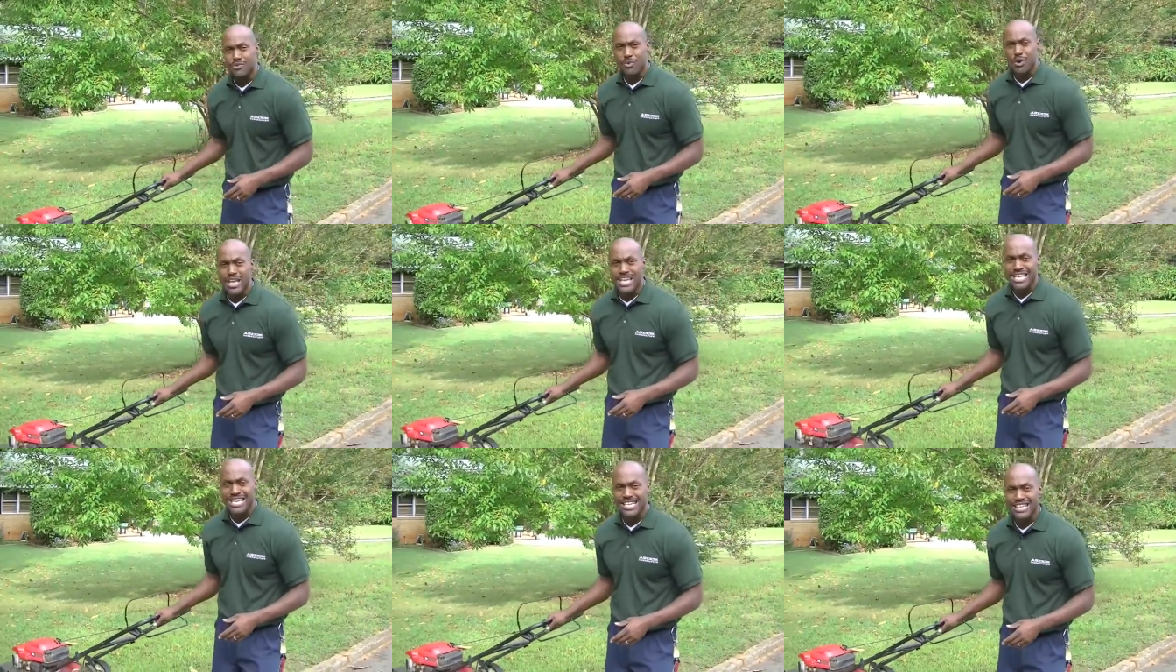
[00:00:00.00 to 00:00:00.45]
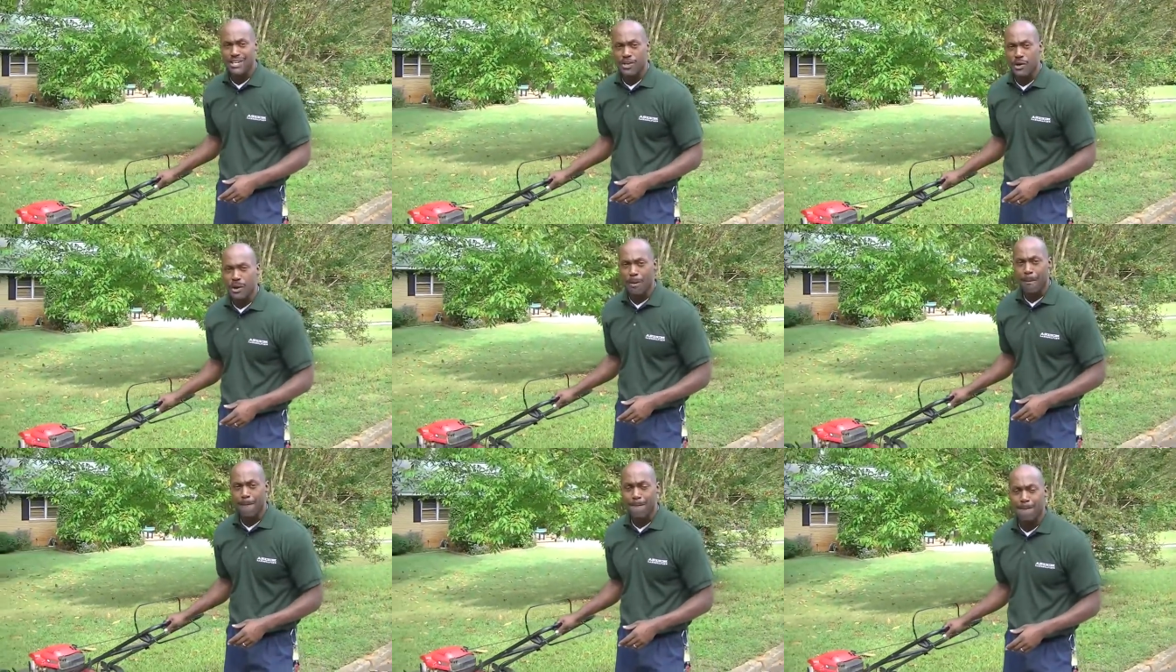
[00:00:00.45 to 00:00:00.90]
where you can
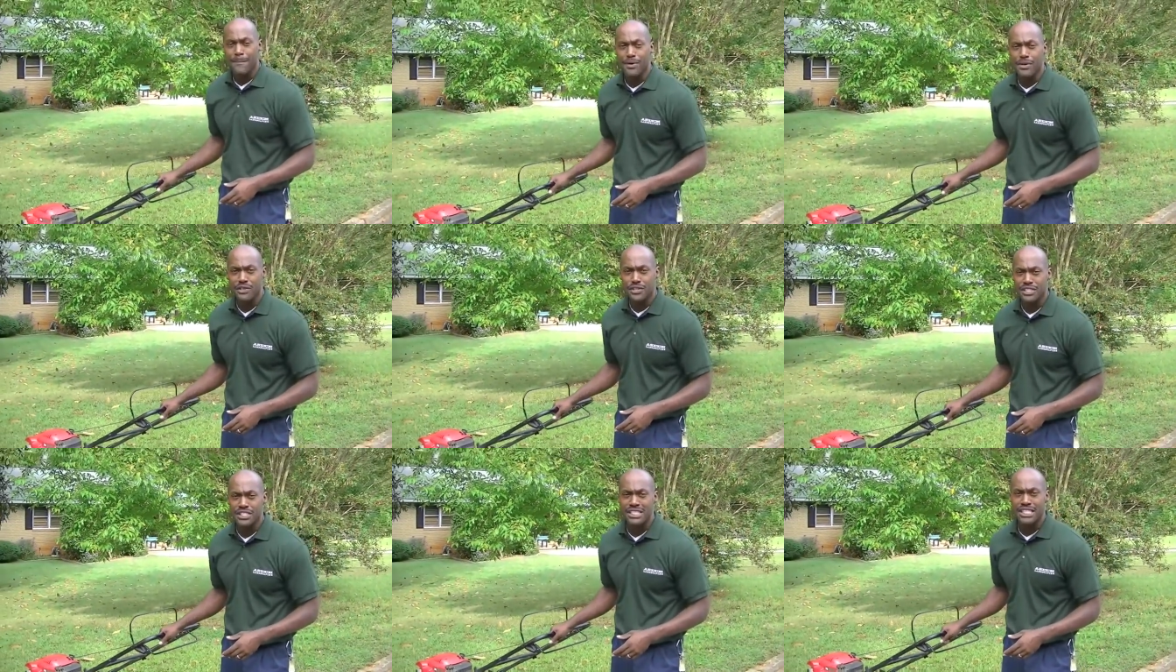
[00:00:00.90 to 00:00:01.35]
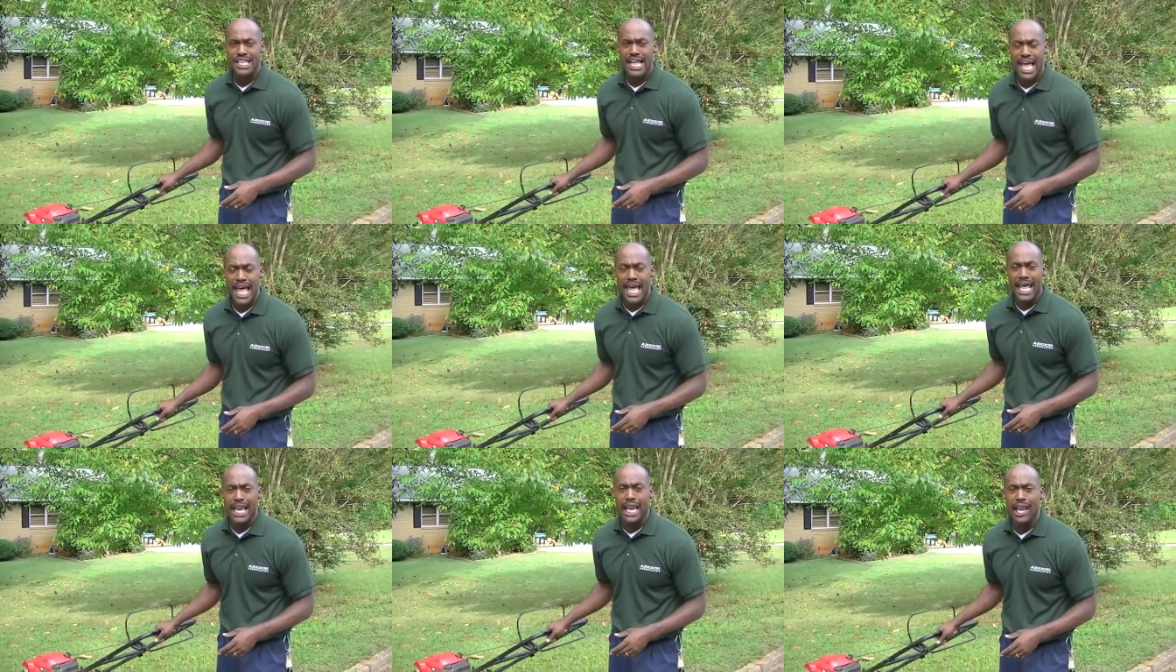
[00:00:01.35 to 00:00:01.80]
do it. Push
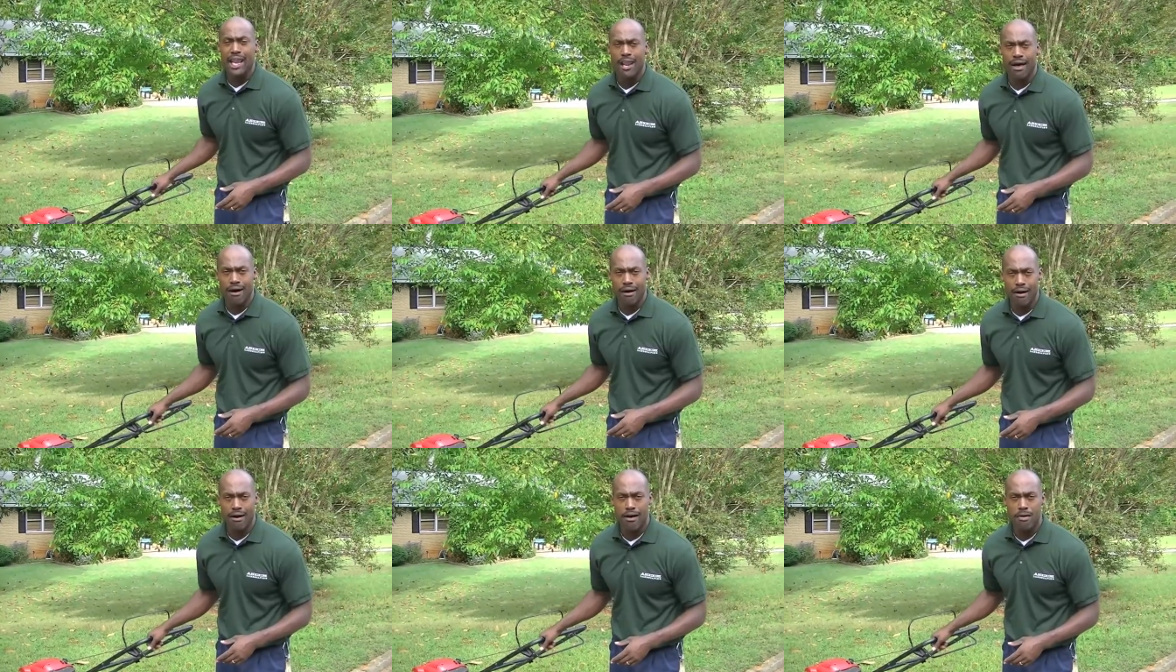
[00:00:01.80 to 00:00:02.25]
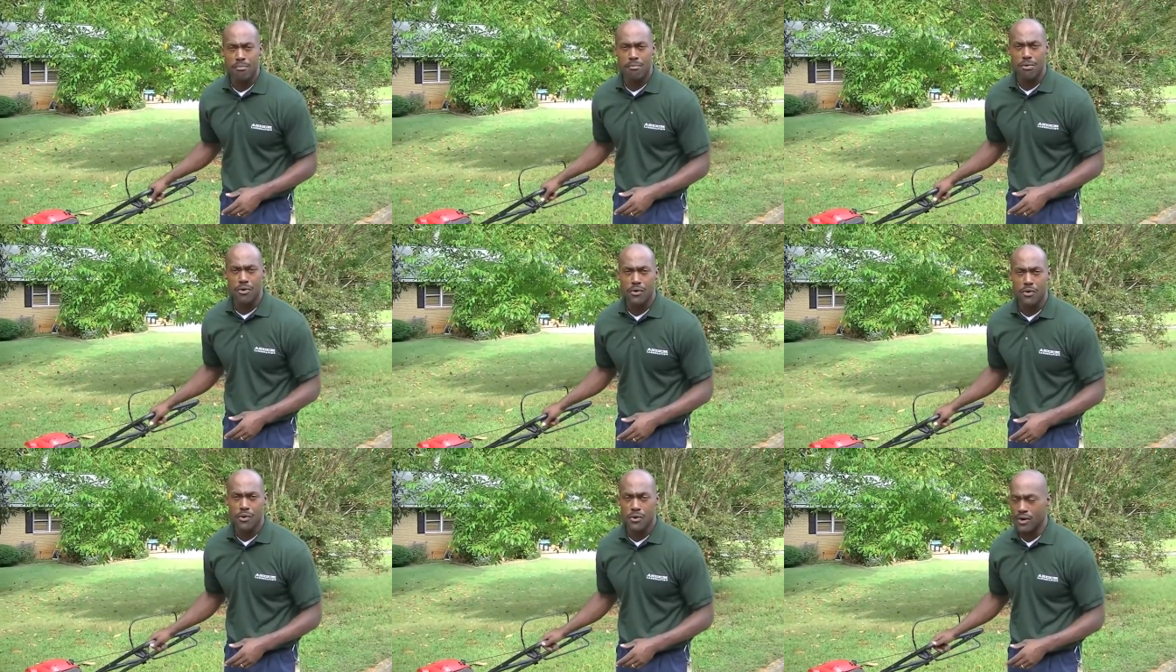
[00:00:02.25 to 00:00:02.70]
that
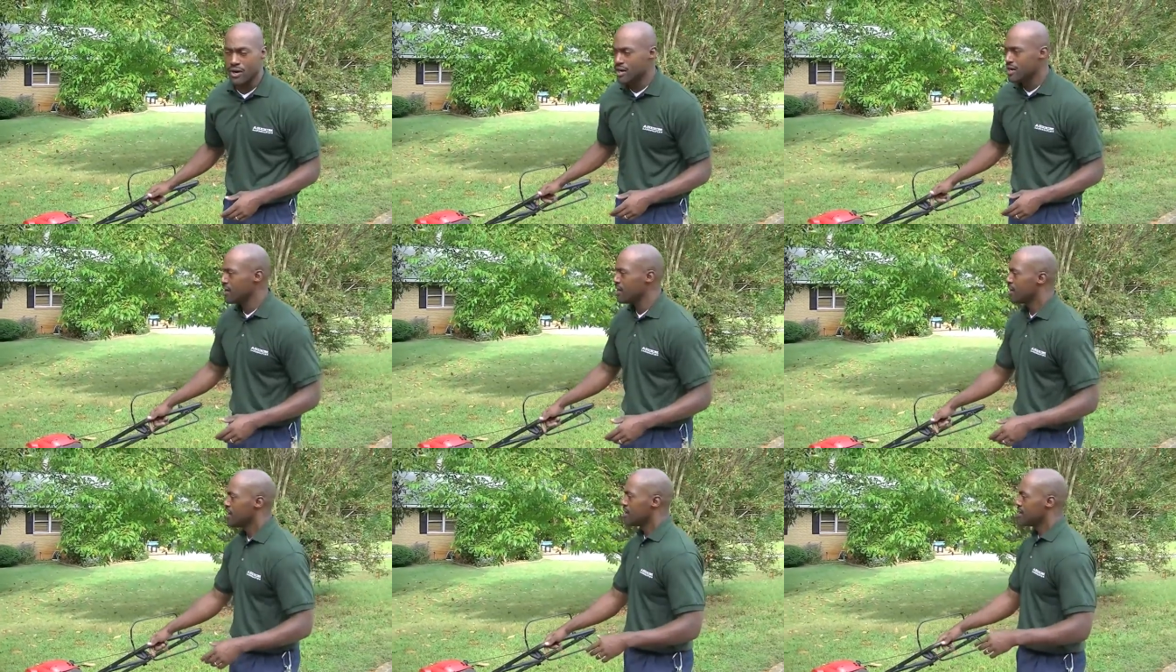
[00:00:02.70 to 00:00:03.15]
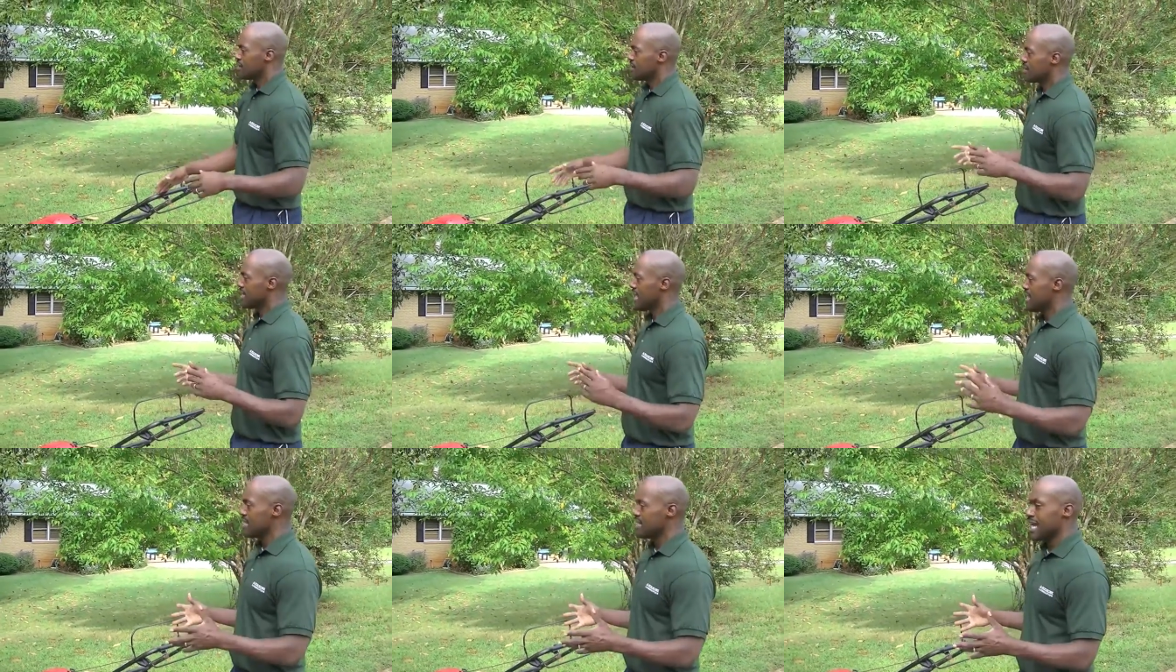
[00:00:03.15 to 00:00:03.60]
lawnmower.
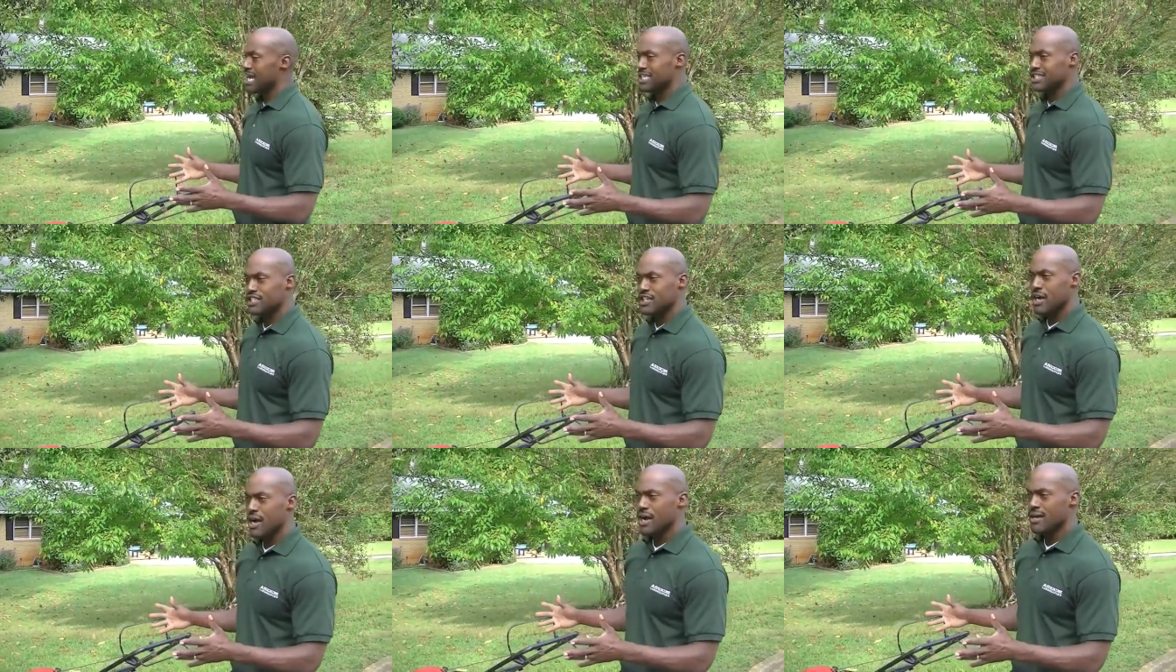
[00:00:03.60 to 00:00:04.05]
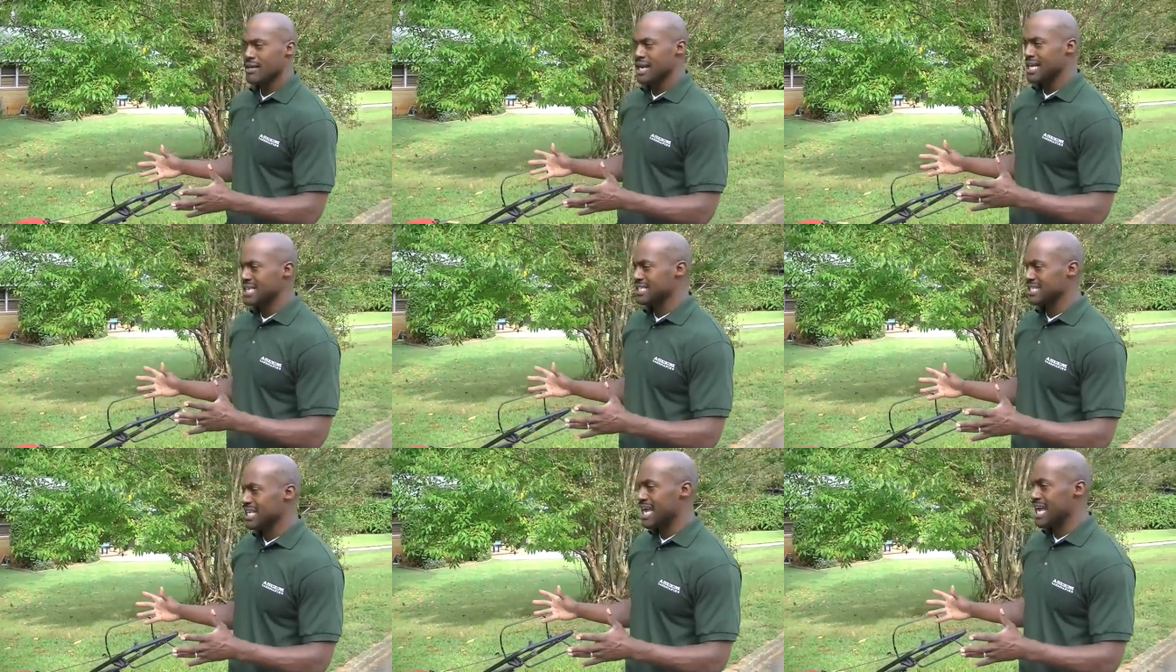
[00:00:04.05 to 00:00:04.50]
Got a nice yard,
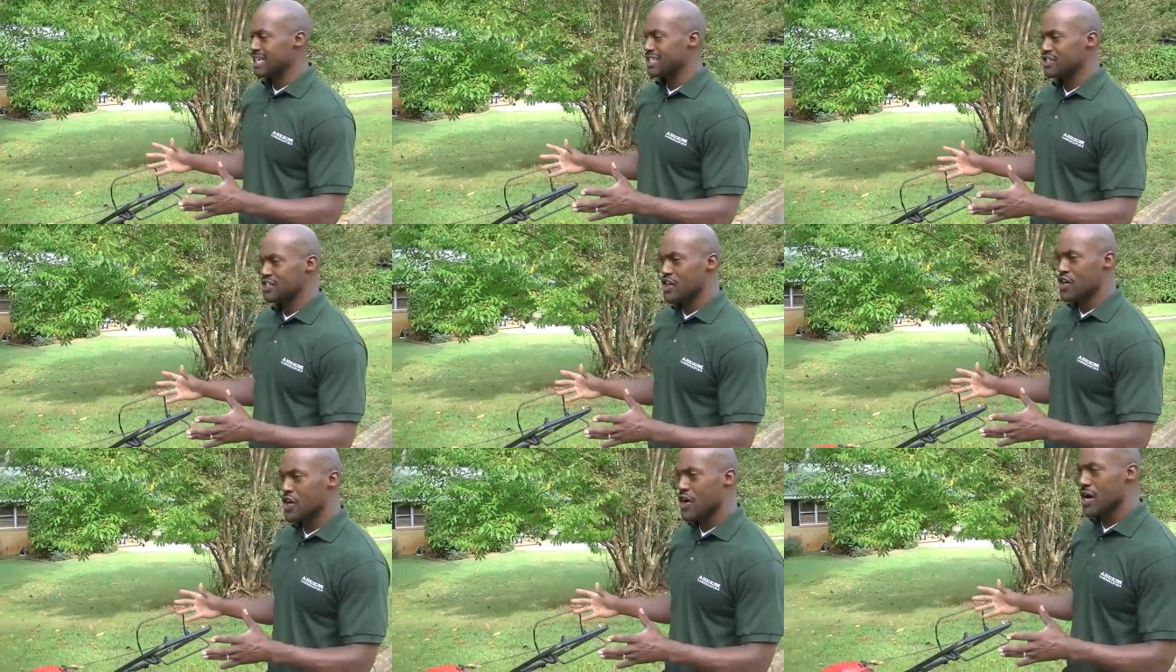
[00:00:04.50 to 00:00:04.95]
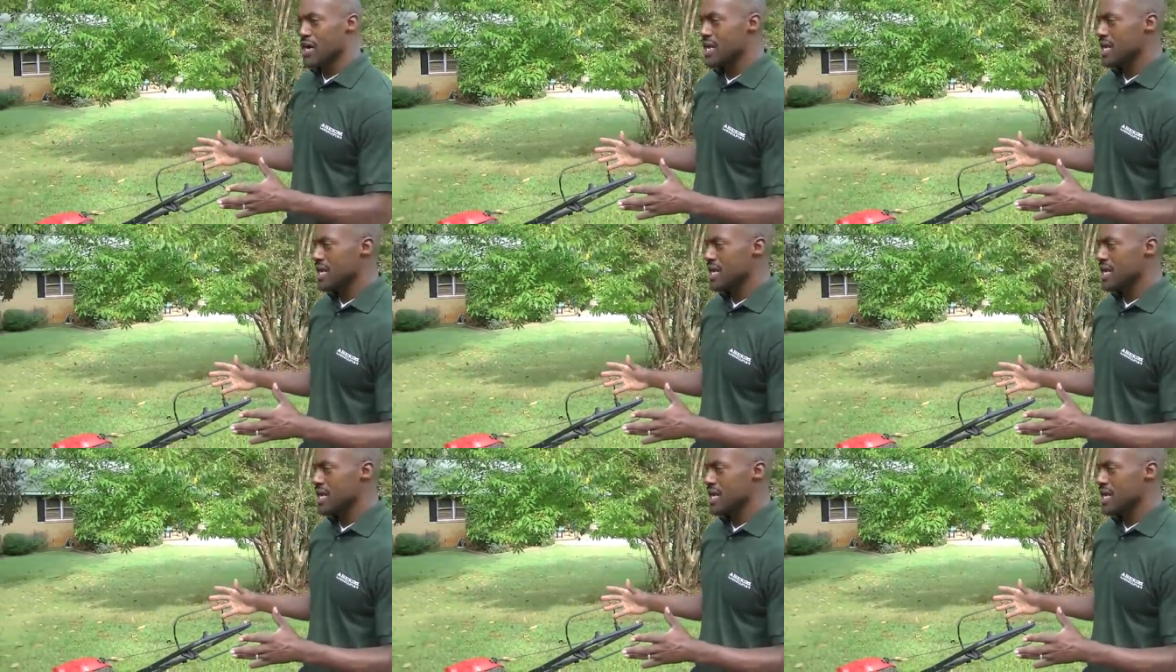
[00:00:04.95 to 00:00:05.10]
nice sized yard